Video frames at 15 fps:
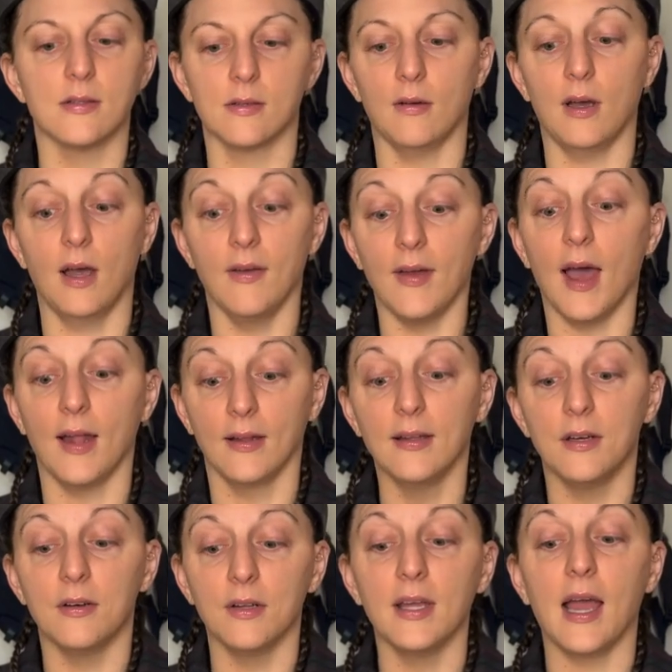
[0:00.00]
So I
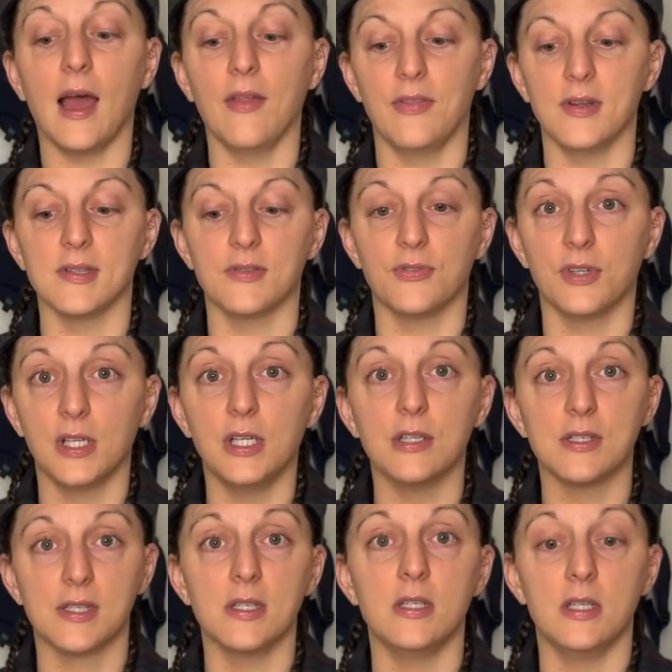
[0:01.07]
literally had this for
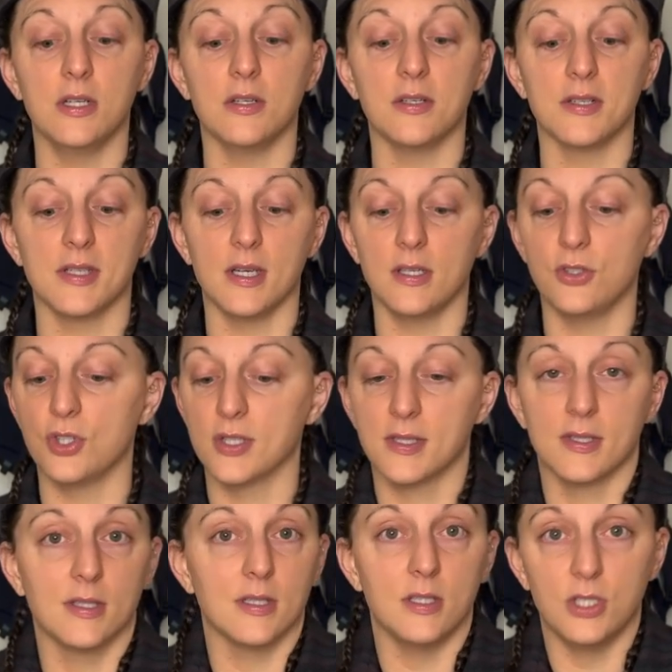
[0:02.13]
years and years and
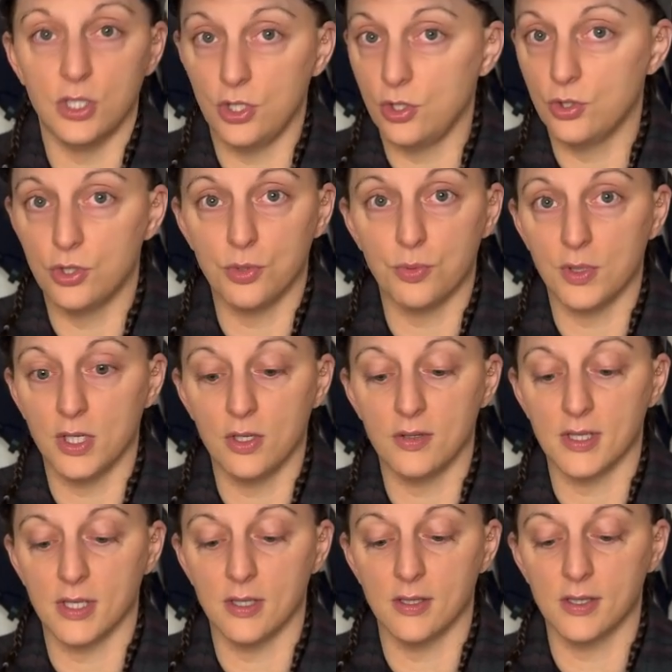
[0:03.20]
just continued to
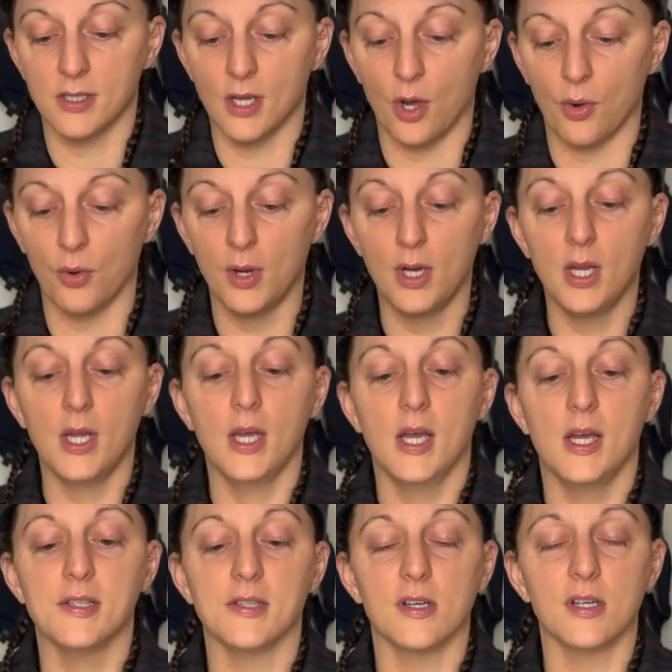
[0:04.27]
reuse it. So
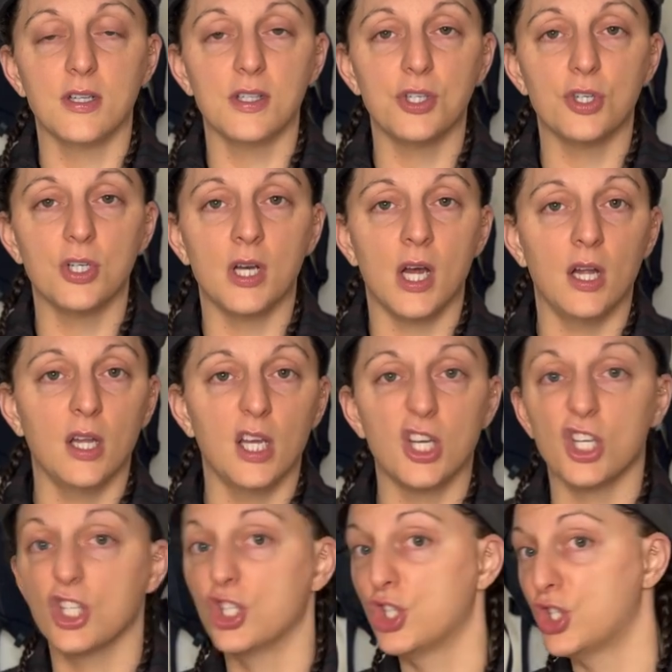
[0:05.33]
as long as you're not
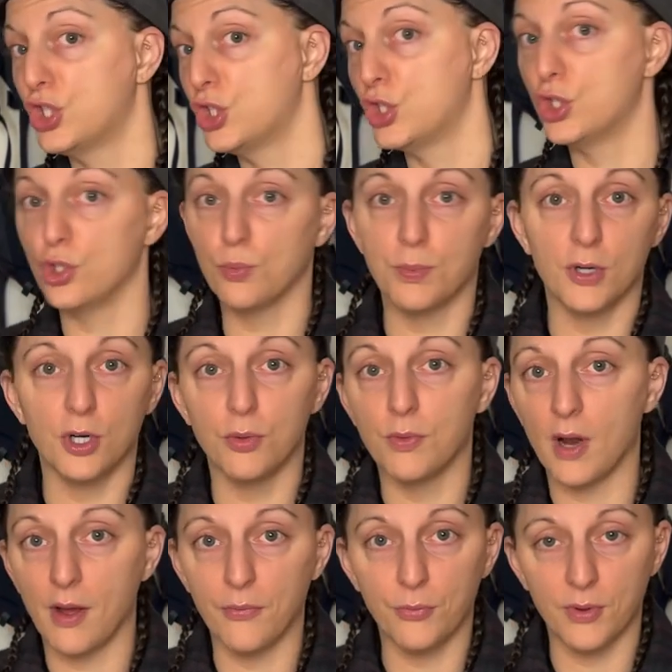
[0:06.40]
like super
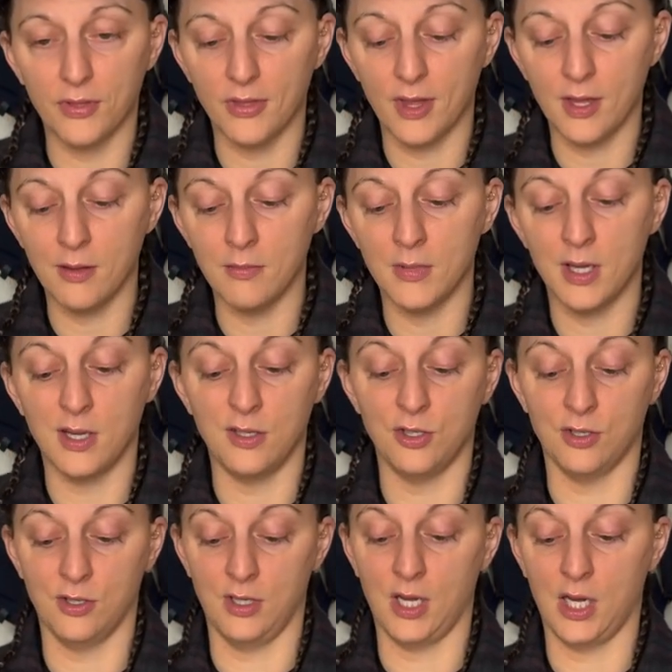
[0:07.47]
rough with them and
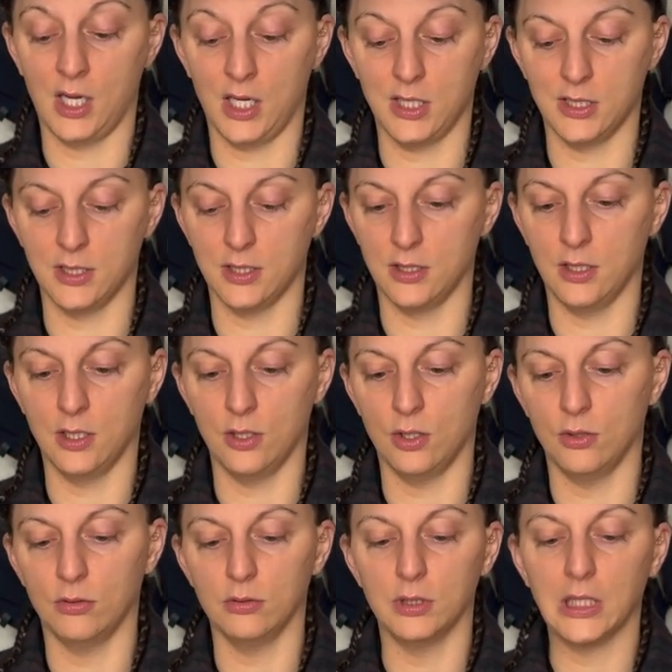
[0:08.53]
you're not, you
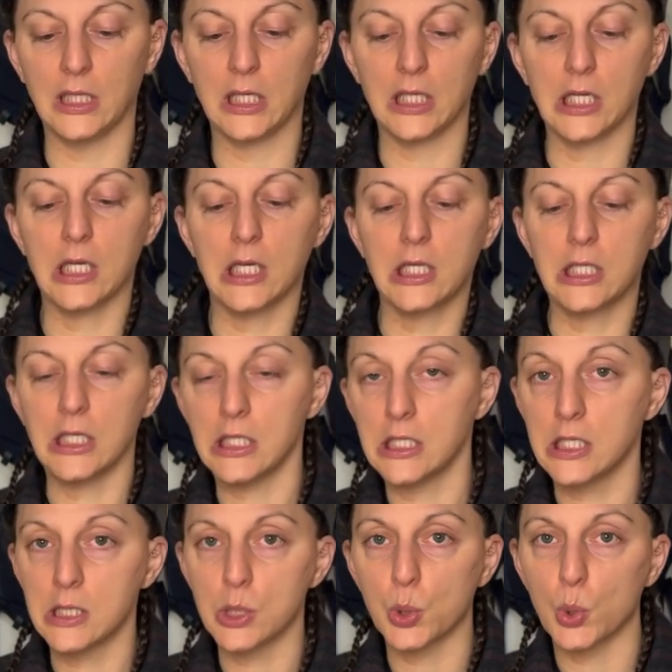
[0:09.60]
know, like getting
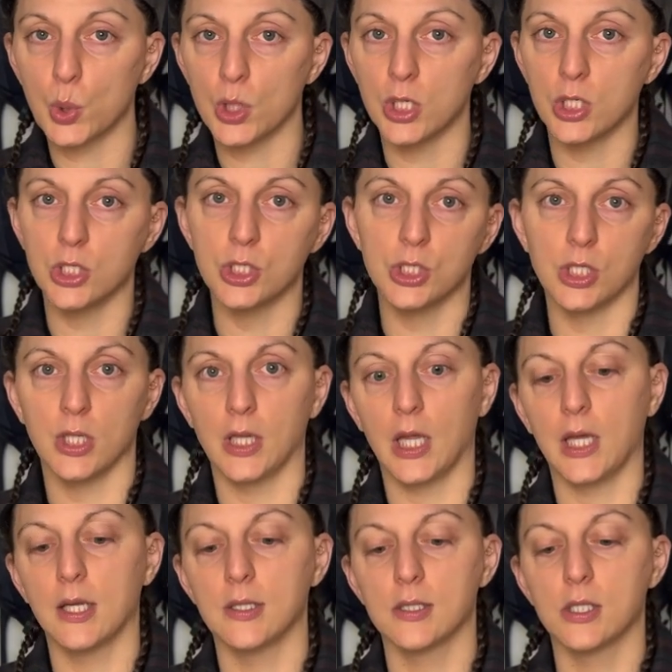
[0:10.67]
in the corners and
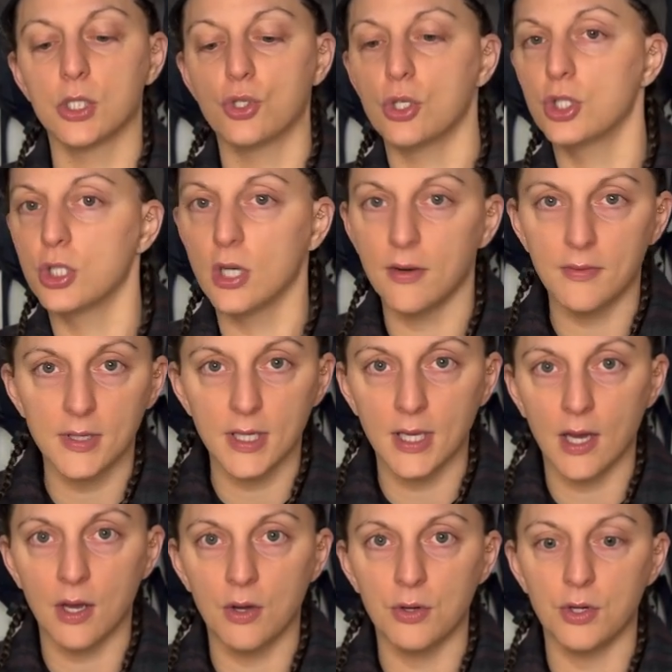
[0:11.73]
like stretching everything
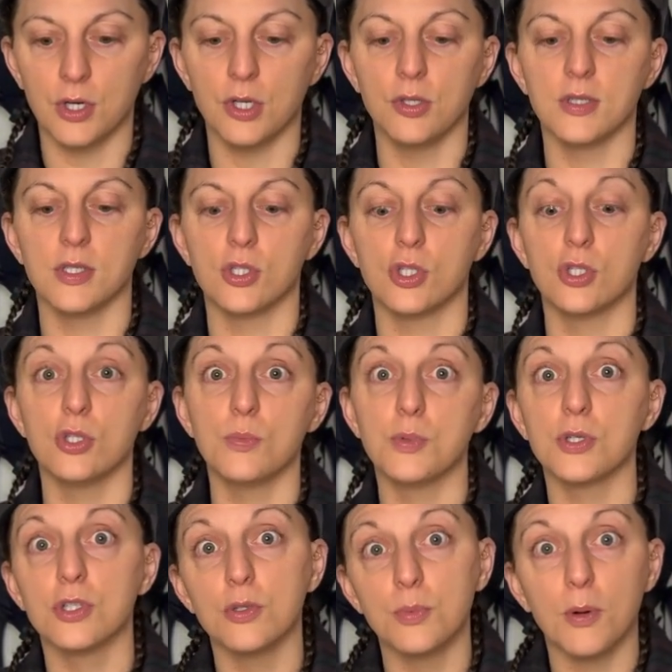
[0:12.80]
out or using
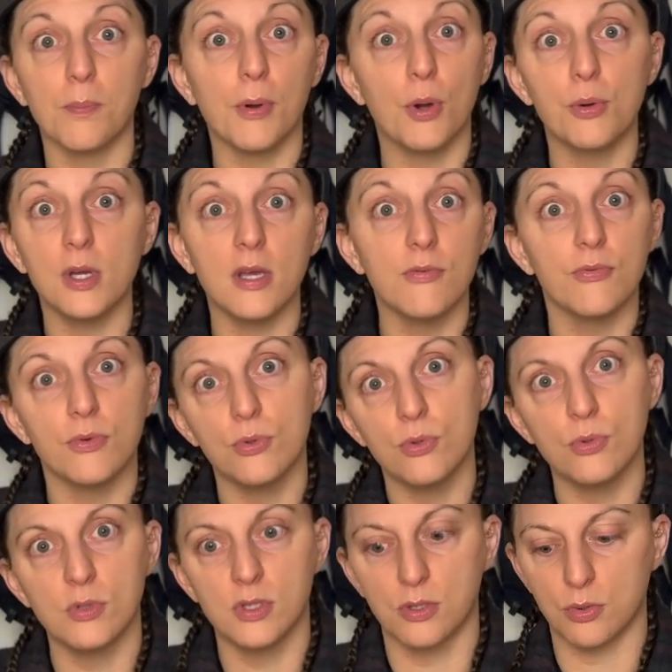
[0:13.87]
super, super pokey
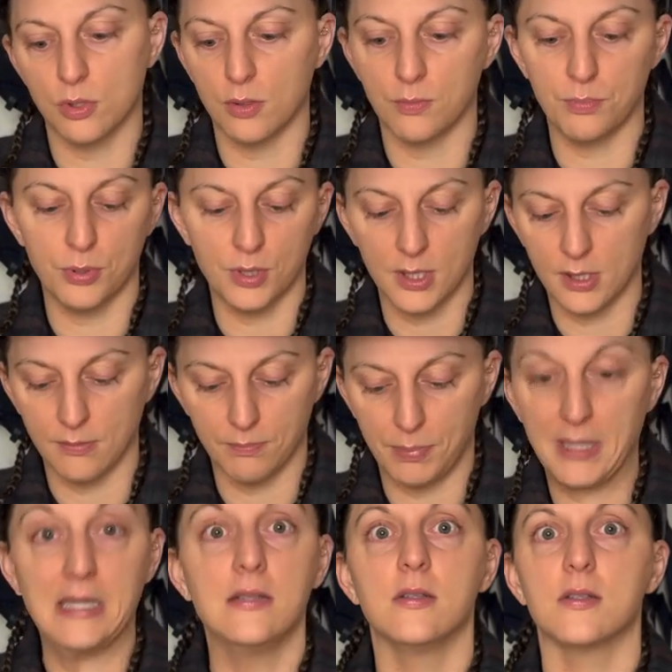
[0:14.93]
foods or putting
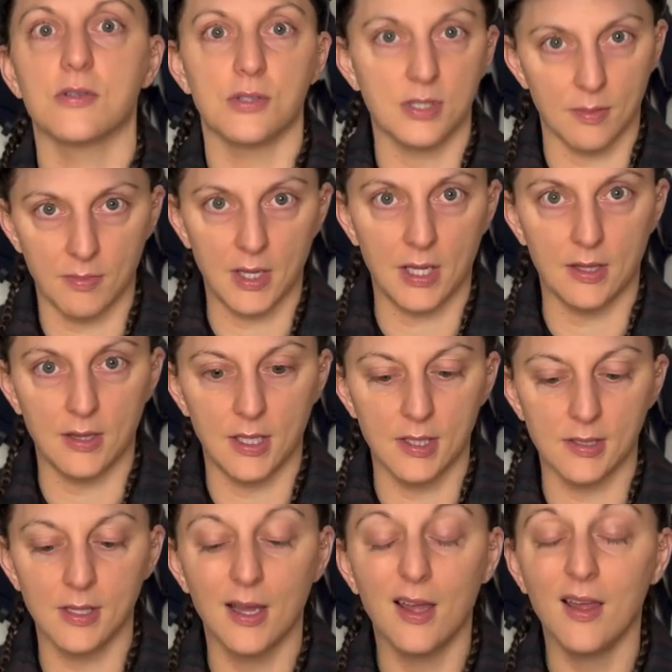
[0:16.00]
pins or something in
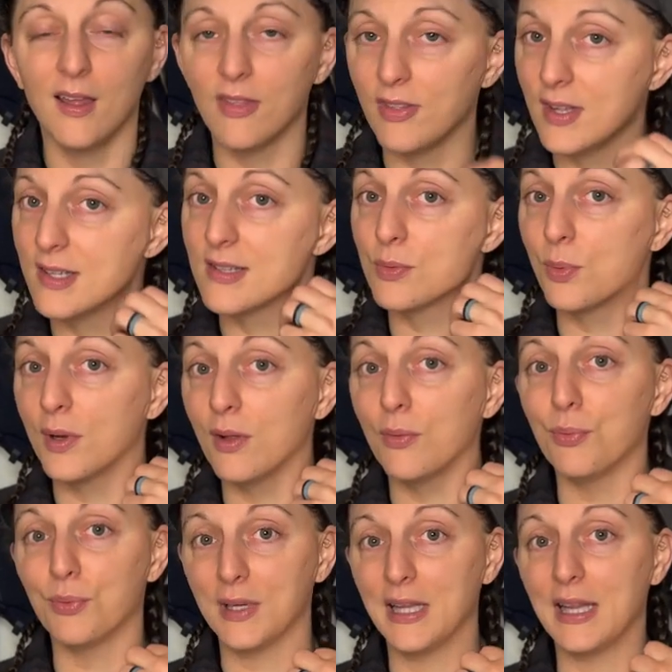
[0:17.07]
these. These will
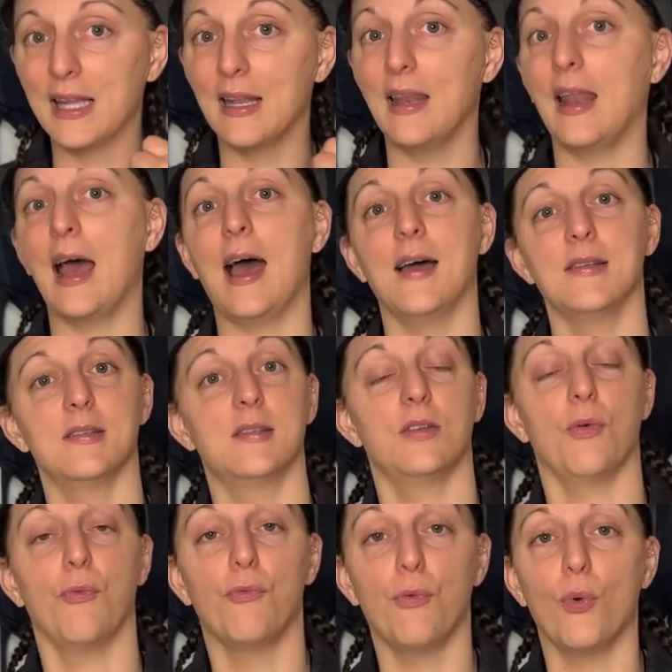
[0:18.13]
really last
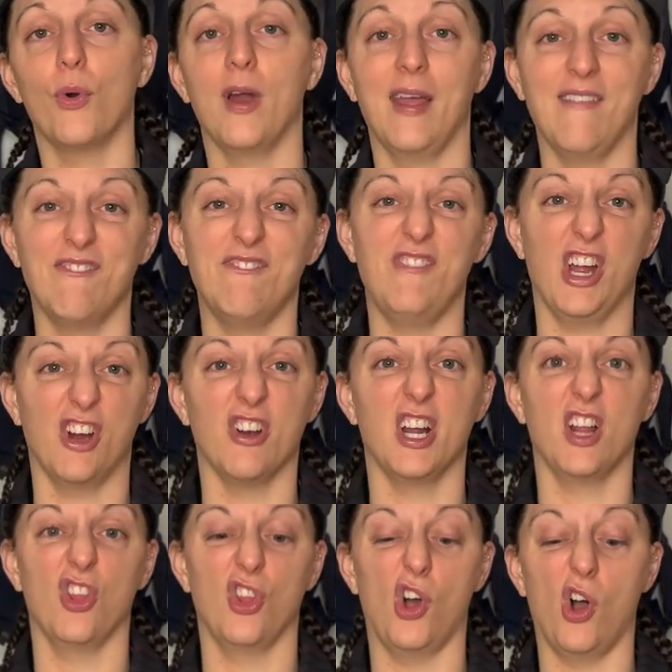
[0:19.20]
for a
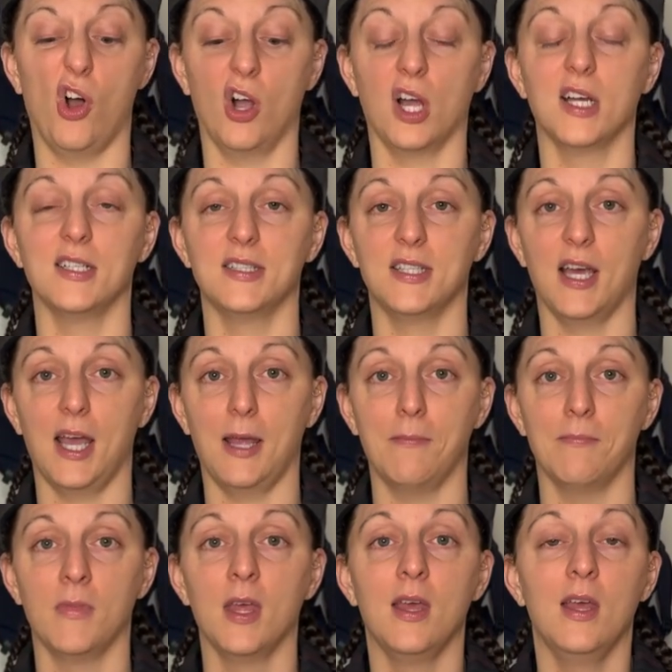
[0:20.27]
very long time.